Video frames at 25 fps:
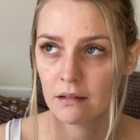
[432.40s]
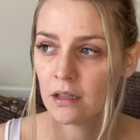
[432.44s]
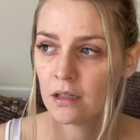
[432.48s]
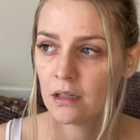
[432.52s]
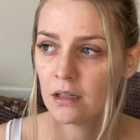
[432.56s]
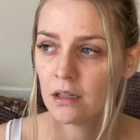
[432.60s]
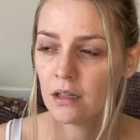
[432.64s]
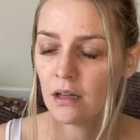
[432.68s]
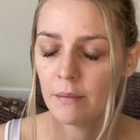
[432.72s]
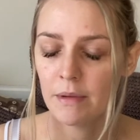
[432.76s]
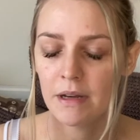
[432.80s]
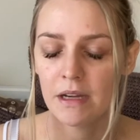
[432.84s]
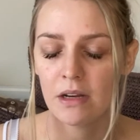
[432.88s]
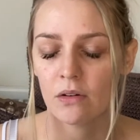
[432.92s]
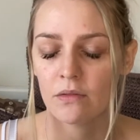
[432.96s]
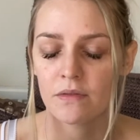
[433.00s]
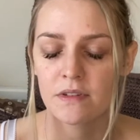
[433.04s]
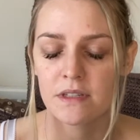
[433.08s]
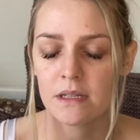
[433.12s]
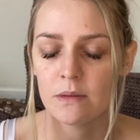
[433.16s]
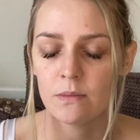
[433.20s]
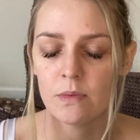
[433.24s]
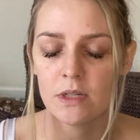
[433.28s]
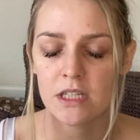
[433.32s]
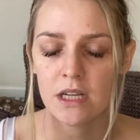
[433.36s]
I mean,
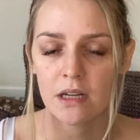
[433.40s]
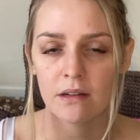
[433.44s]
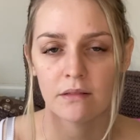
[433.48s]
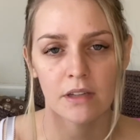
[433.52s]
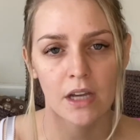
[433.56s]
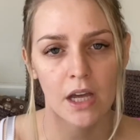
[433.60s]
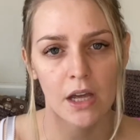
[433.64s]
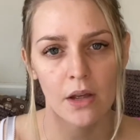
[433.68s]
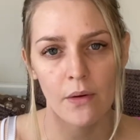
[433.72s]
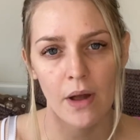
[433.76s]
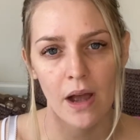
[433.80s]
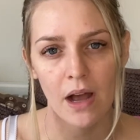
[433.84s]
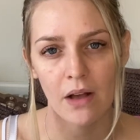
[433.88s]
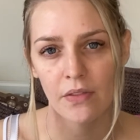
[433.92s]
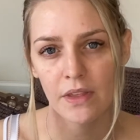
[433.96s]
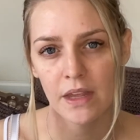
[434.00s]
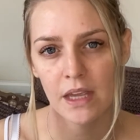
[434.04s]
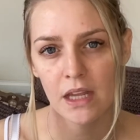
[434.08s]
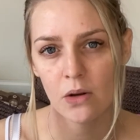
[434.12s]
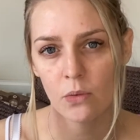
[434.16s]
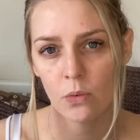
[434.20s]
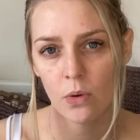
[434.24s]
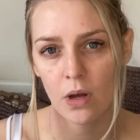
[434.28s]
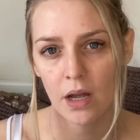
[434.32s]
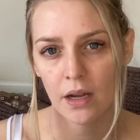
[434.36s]
obviously we don't know how the
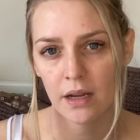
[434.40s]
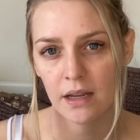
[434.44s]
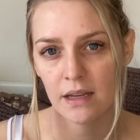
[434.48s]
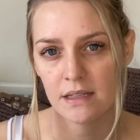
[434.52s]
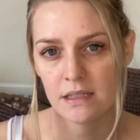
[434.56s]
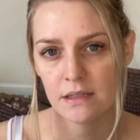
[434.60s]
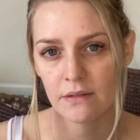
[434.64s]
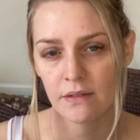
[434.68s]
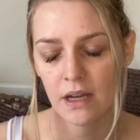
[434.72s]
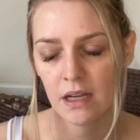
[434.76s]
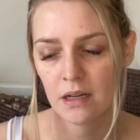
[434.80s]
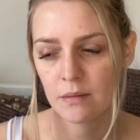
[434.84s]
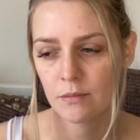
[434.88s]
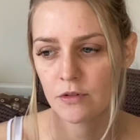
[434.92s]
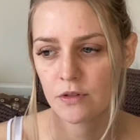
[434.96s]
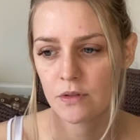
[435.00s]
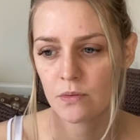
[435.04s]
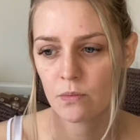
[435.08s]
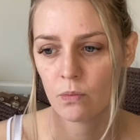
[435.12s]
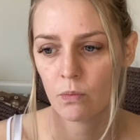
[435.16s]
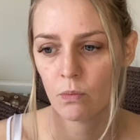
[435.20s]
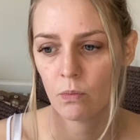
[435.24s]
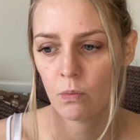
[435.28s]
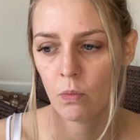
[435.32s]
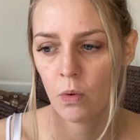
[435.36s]
inner workings of animals
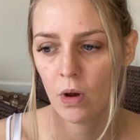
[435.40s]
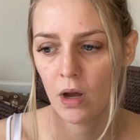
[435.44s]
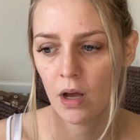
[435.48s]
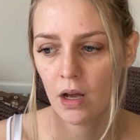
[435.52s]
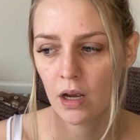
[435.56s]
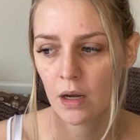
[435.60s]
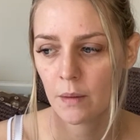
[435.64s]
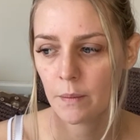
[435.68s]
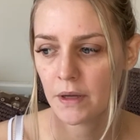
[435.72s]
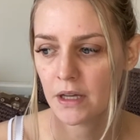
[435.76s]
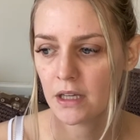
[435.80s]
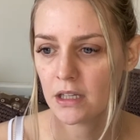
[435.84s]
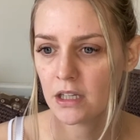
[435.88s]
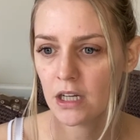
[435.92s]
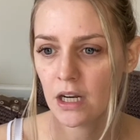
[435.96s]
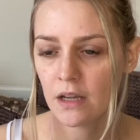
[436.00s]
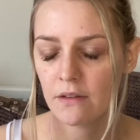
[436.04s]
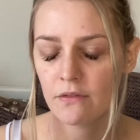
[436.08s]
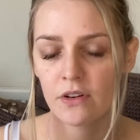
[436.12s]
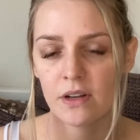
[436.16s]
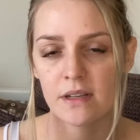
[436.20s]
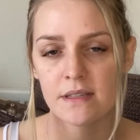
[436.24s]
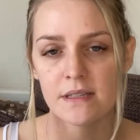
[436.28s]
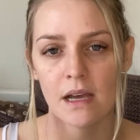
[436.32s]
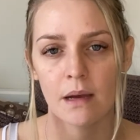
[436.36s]
work, but, you know,
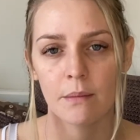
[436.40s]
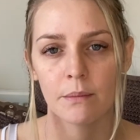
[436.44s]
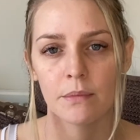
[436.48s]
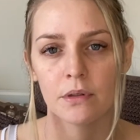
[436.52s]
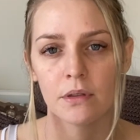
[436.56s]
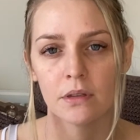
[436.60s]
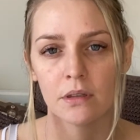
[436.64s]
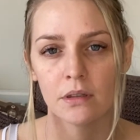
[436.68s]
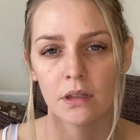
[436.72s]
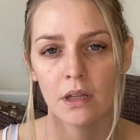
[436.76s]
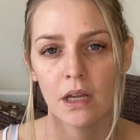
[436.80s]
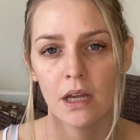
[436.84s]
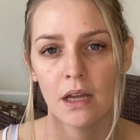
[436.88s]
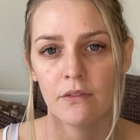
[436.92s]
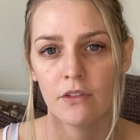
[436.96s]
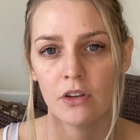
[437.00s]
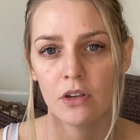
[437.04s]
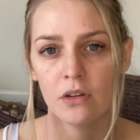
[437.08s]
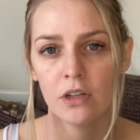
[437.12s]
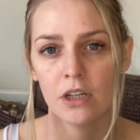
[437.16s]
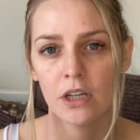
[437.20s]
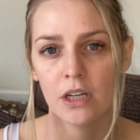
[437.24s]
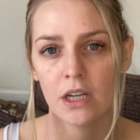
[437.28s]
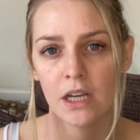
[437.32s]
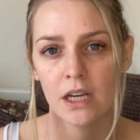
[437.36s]
for example, if
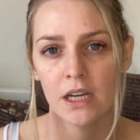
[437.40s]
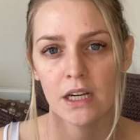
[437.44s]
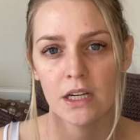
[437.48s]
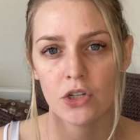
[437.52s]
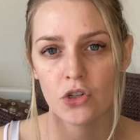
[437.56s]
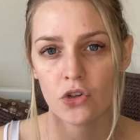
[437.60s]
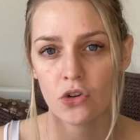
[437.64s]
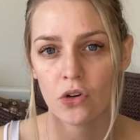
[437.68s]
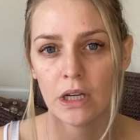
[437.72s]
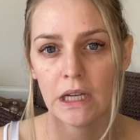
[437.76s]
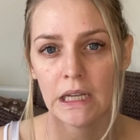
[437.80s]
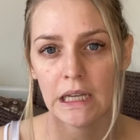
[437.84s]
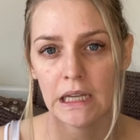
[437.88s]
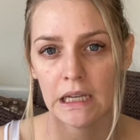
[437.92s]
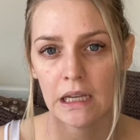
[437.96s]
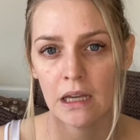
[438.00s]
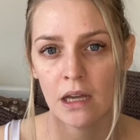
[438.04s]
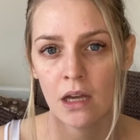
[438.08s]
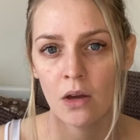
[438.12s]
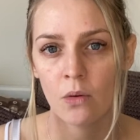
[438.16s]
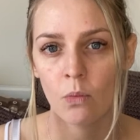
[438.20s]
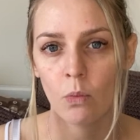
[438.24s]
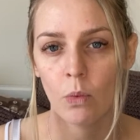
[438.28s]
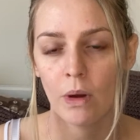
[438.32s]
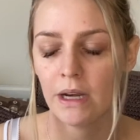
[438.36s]
you look at a tree,
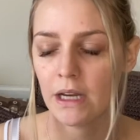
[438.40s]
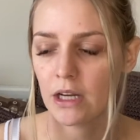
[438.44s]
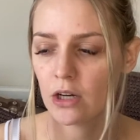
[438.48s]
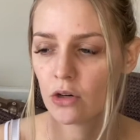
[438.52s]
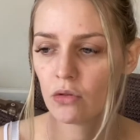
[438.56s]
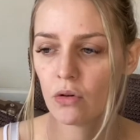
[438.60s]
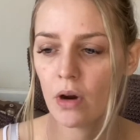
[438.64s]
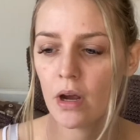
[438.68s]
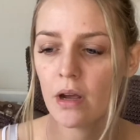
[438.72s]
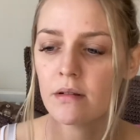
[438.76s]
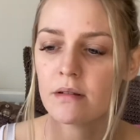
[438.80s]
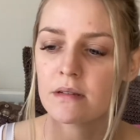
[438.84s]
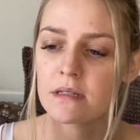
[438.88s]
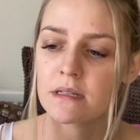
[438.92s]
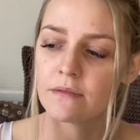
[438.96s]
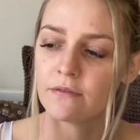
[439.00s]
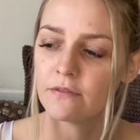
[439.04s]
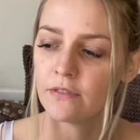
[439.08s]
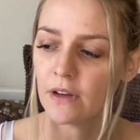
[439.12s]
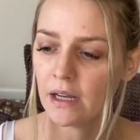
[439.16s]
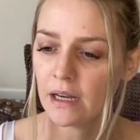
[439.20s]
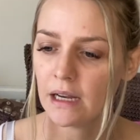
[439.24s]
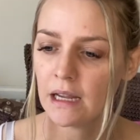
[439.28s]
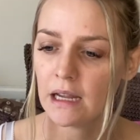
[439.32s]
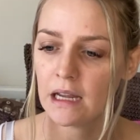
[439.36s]
when it grows
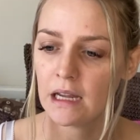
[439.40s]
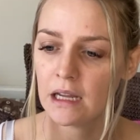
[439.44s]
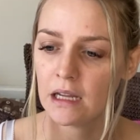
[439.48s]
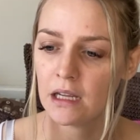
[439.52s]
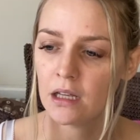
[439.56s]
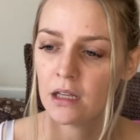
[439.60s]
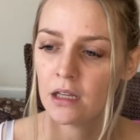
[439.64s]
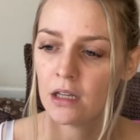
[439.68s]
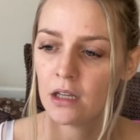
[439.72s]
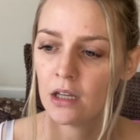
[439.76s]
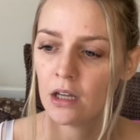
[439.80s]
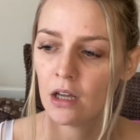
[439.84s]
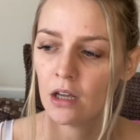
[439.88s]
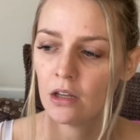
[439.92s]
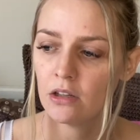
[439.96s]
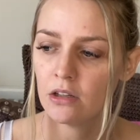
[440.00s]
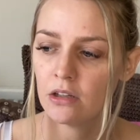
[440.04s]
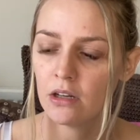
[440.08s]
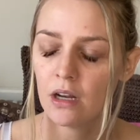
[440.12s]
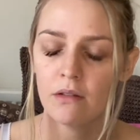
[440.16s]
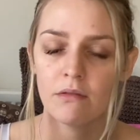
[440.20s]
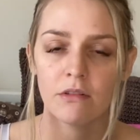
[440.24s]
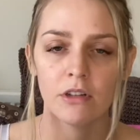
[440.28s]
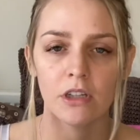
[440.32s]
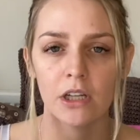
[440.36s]
funny, you
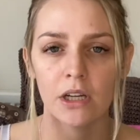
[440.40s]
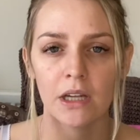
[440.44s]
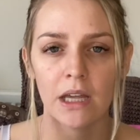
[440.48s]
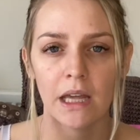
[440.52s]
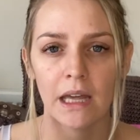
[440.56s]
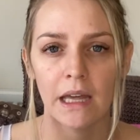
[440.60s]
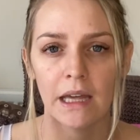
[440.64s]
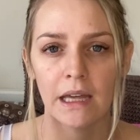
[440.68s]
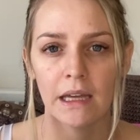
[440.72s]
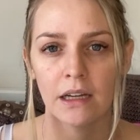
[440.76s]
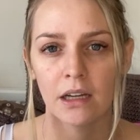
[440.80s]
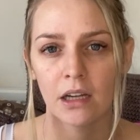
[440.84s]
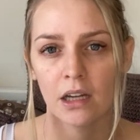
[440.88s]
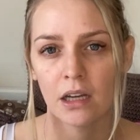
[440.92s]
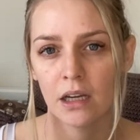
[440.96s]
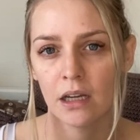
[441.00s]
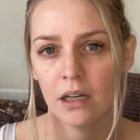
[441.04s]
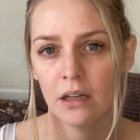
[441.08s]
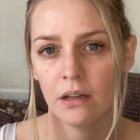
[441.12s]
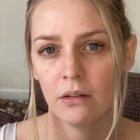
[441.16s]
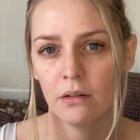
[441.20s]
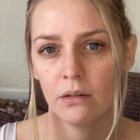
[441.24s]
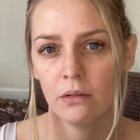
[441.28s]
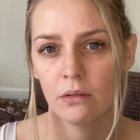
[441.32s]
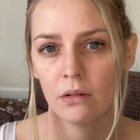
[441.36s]
don't look at it and
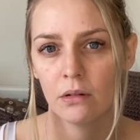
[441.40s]
go,